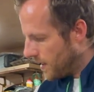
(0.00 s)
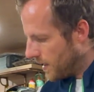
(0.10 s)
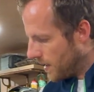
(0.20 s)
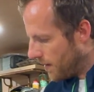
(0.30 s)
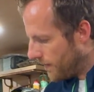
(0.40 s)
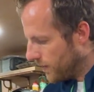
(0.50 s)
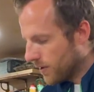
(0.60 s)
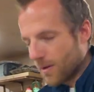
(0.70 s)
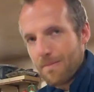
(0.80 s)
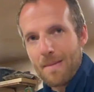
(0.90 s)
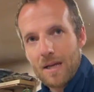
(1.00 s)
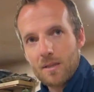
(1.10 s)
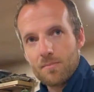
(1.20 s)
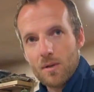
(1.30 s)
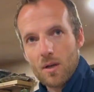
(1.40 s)
you know, if you're doing a
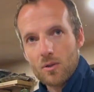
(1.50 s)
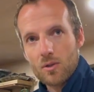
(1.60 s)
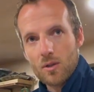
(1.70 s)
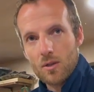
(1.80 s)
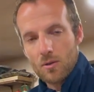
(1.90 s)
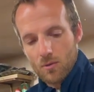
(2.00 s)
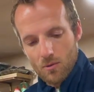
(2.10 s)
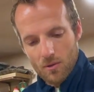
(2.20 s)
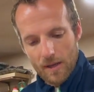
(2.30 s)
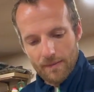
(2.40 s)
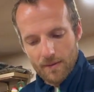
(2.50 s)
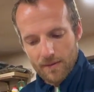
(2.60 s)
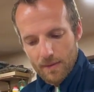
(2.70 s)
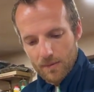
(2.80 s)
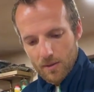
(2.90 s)
mass production, or even
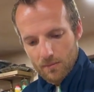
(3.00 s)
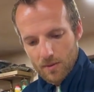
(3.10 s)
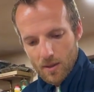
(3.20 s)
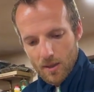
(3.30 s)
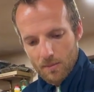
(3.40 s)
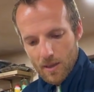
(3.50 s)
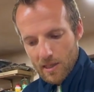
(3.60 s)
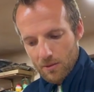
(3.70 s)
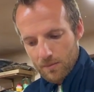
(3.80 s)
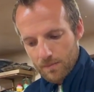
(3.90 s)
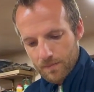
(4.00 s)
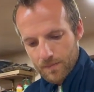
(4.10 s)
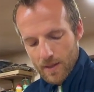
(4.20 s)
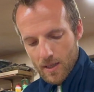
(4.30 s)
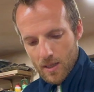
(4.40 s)
if I'm doing something of my own,
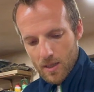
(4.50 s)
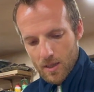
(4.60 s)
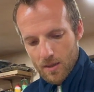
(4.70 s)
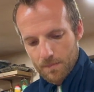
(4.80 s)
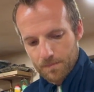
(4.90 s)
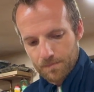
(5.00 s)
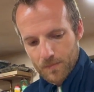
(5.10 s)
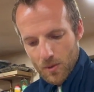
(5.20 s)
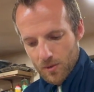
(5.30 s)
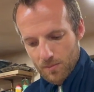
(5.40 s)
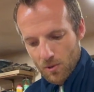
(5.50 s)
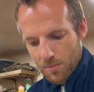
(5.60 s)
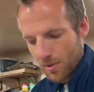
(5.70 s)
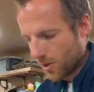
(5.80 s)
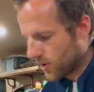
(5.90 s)
on a smaller
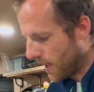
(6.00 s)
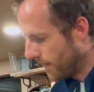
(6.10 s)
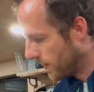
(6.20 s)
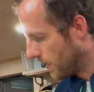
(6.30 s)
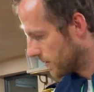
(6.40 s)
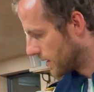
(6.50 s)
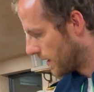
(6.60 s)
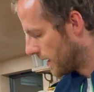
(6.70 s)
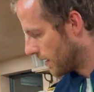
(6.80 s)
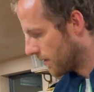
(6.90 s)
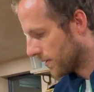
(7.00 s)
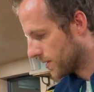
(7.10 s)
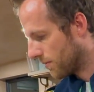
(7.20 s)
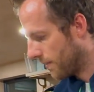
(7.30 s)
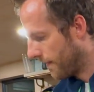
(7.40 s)
production, even doing something
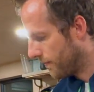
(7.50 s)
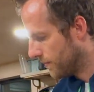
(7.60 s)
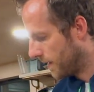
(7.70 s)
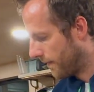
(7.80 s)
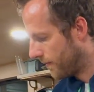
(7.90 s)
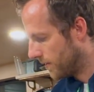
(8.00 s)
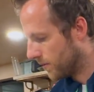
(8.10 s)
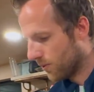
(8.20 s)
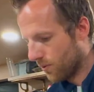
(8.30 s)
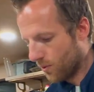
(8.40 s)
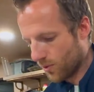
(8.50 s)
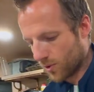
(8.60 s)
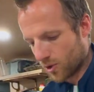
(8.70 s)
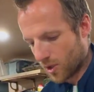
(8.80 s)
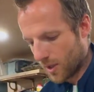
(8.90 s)
across 3 or 4 different
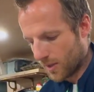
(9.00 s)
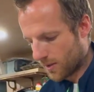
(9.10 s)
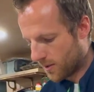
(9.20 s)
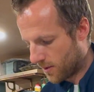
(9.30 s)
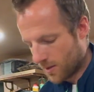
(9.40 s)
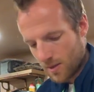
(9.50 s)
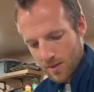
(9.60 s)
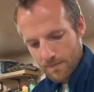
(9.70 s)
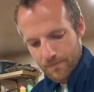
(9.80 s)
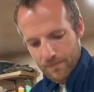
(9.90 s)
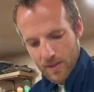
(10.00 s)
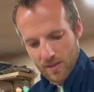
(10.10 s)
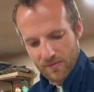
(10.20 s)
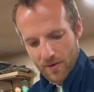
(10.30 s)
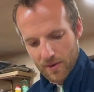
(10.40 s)
doors, sheets,
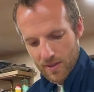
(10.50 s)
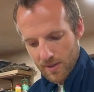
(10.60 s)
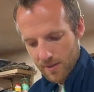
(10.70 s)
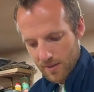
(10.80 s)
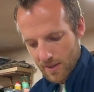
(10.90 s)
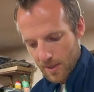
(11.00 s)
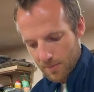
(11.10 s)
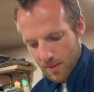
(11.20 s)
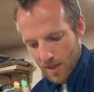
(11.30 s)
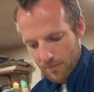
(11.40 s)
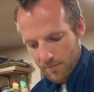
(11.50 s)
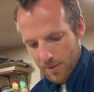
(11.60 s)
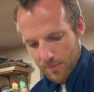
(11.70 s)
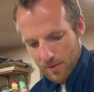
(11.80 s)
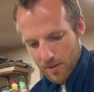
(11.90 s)
this is very easy to set up and get
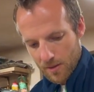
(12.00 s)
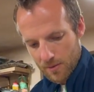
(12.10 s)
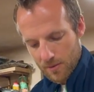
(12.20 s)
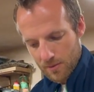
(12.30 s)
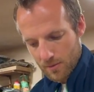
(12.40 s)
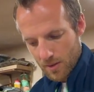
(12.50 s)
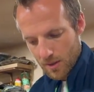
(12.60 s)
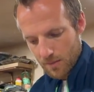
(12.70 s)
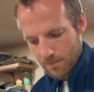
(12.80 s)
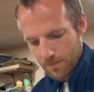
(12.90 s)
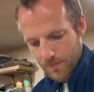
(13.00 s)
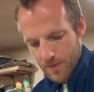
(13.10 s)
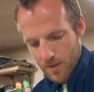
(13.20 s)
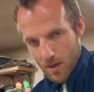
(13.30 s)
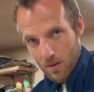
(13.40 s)
repeatable cuts.
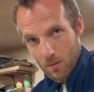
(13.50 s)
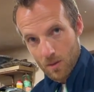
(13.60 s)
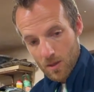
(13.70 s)
So